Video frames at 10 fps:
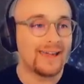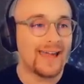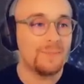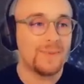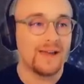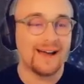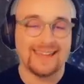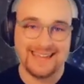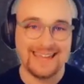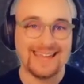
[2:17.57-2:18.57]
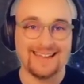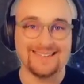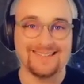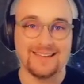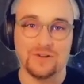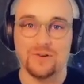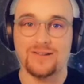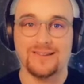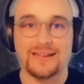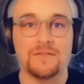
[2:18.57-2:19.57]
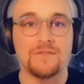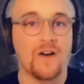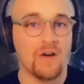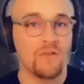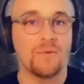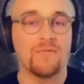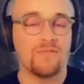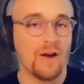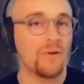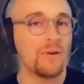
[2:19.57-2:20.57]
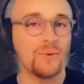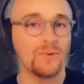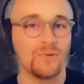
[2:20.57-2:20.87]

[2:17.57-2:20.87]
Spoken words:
API key and secret in environment variables,